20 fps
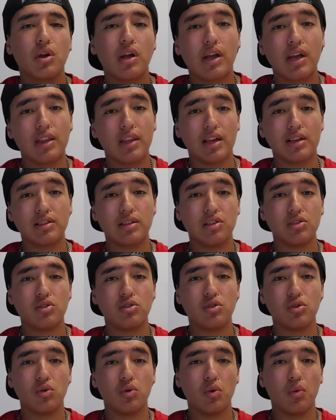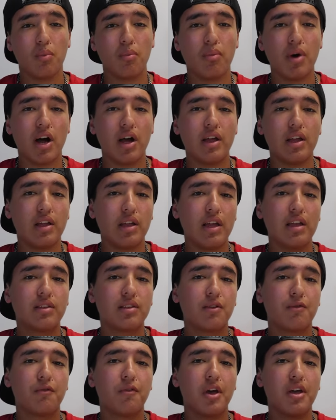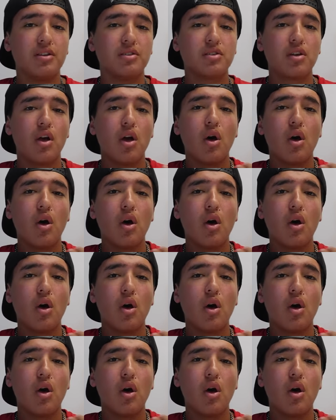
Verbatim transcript: connect it to my interface